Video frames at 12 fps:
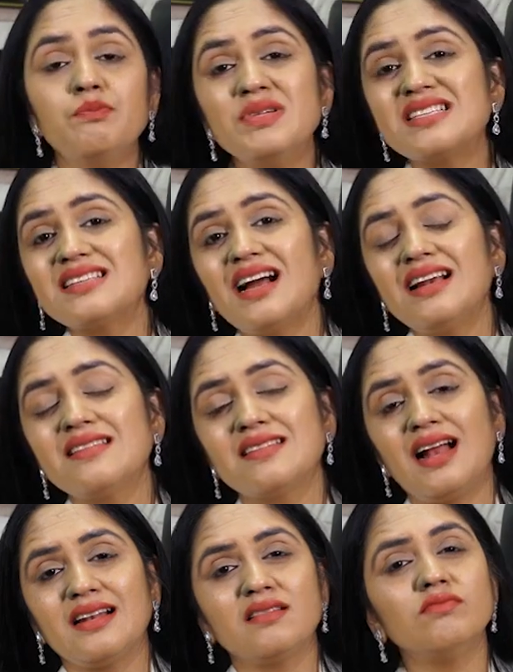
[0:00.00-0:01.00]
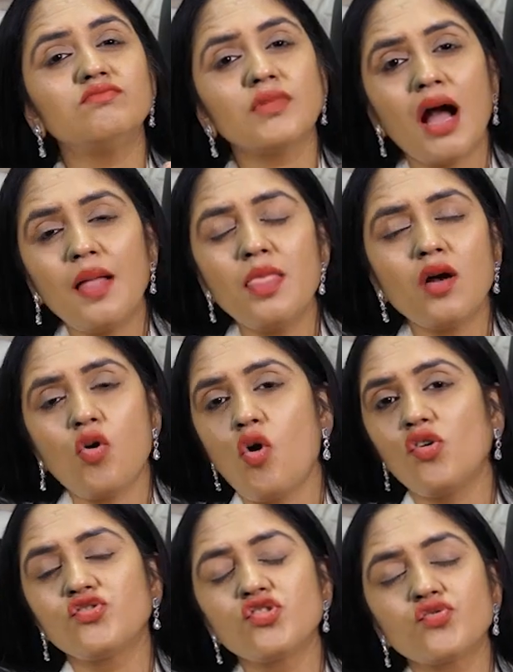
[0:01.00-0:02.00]
Besides that, other
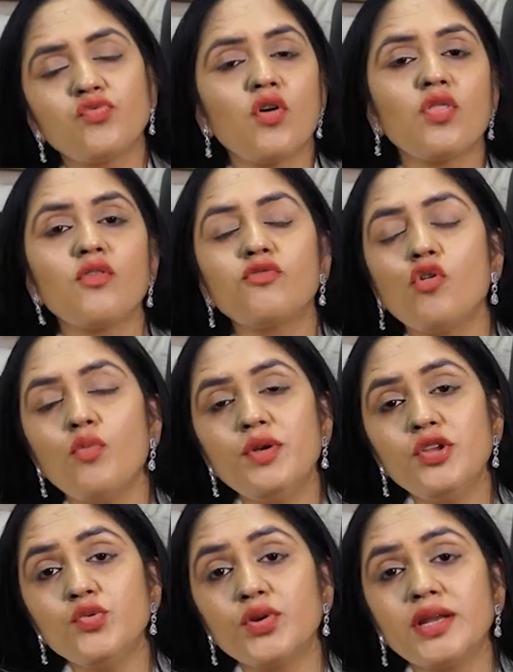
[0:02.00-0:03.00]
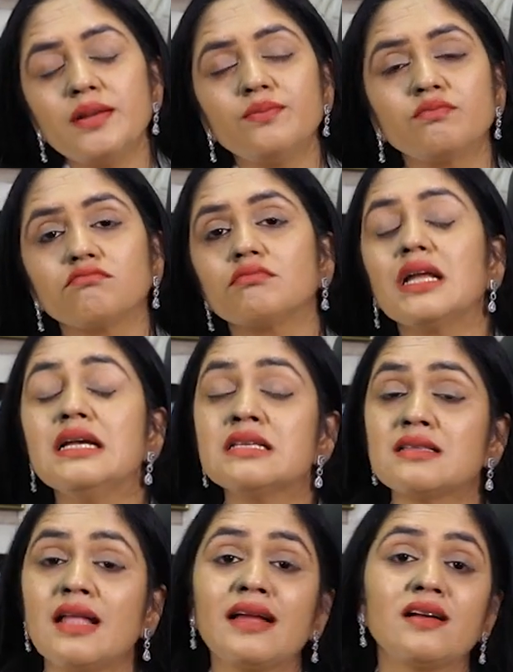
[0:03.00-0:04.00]
causes for the foamy urine
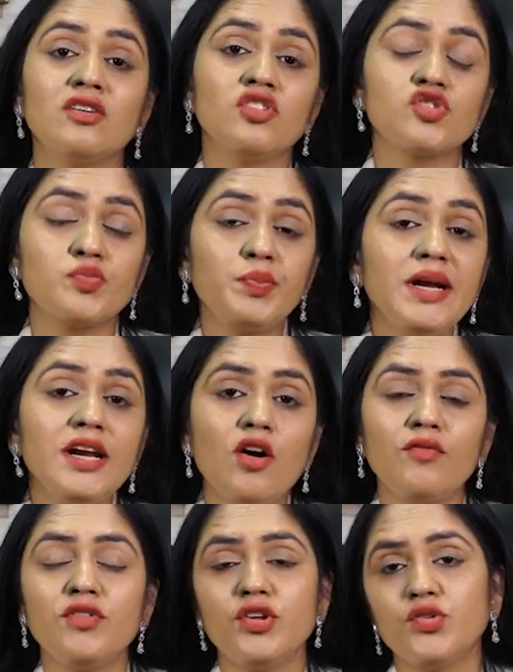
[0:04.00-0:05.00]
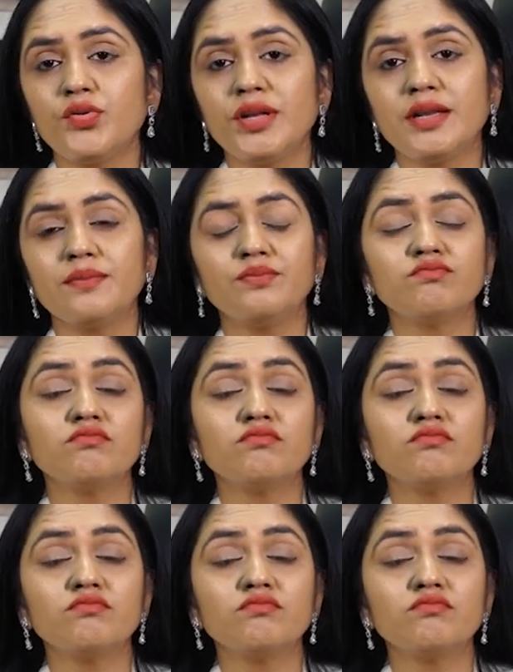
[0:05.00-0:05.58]
is like a speed of the urine.